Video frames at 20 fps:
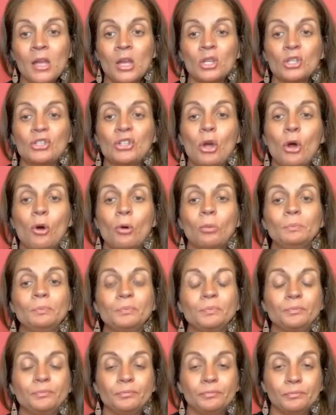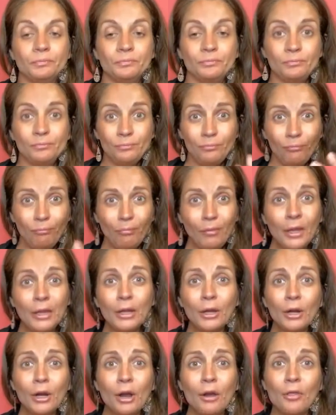So
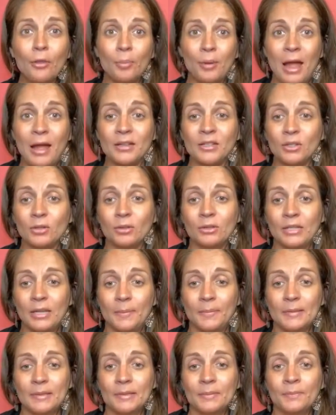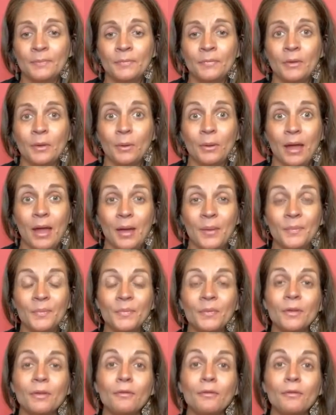here are the practical tips, okay?